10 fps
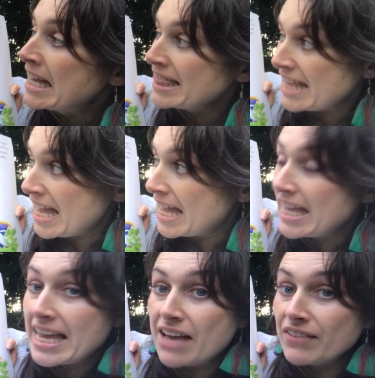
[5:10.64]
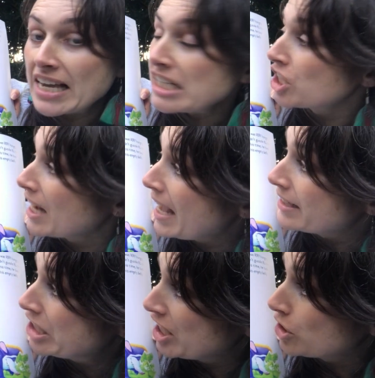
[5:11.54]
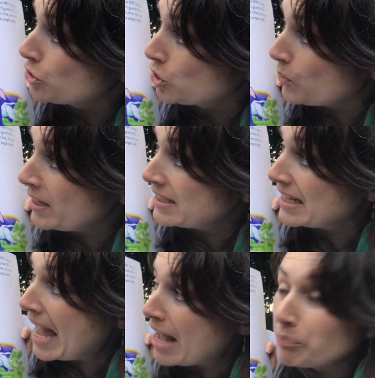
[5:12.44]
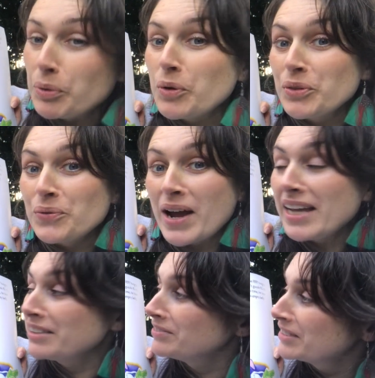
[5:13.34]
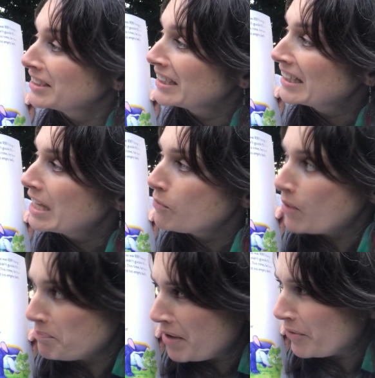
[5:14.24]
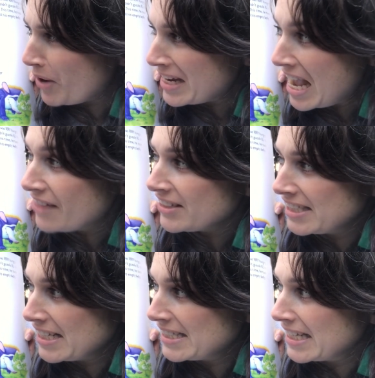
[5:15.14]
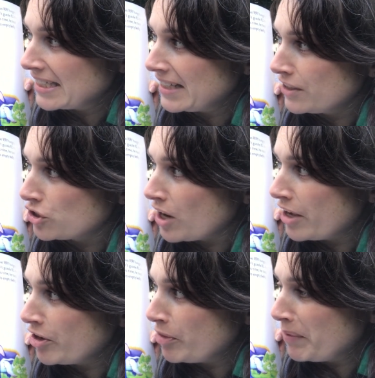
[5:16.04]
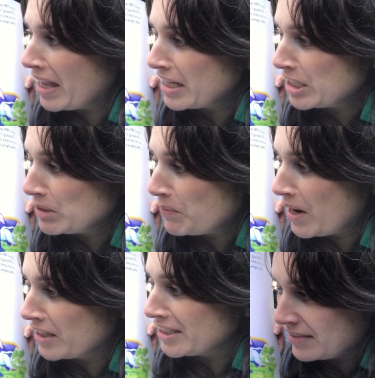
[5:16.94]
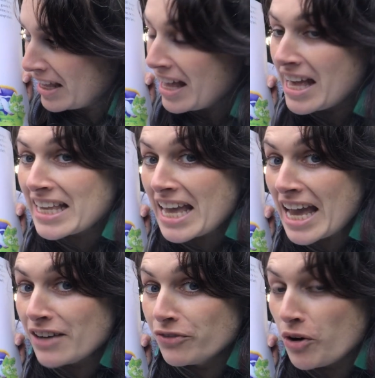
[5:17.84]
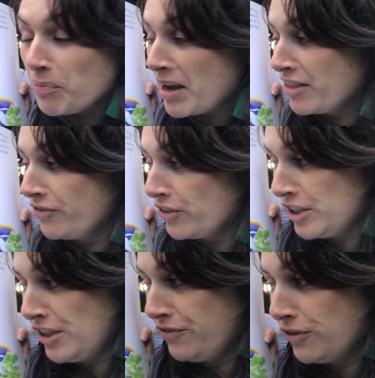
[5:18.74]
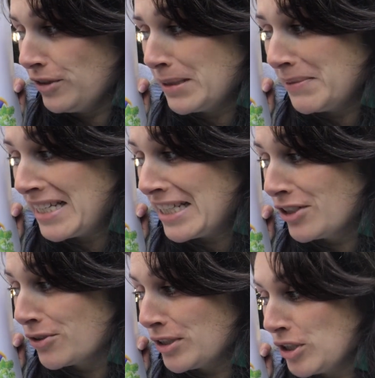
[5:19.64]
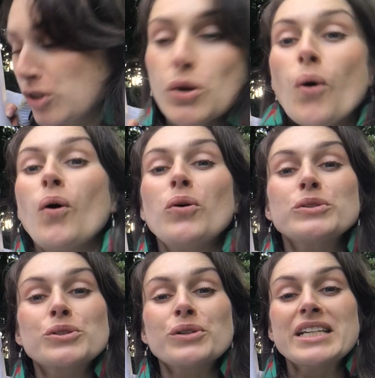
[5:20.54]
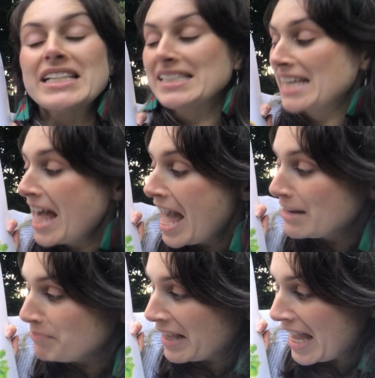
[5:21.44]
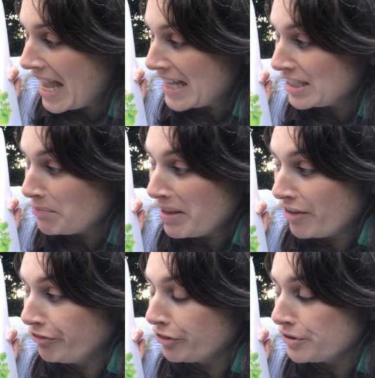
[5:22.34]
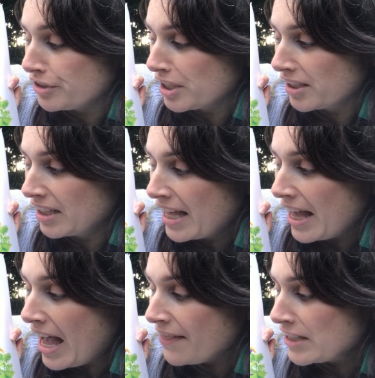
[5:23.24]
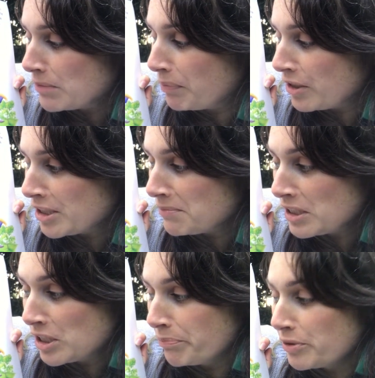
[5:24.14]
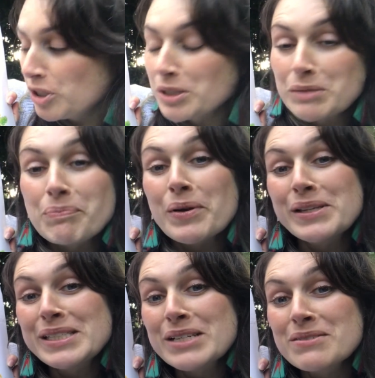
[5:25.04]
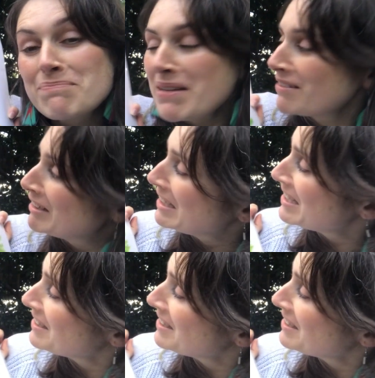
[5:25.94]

There, he gave each cloud a gentle squeeze and out poured the rain. One by one, other seeds hidden in the dry earth began to sprout. Cared for by the Fossifoo, some seeds grew into tall trees and began to bear fruit. Others blossomed into bushes bursting with berries.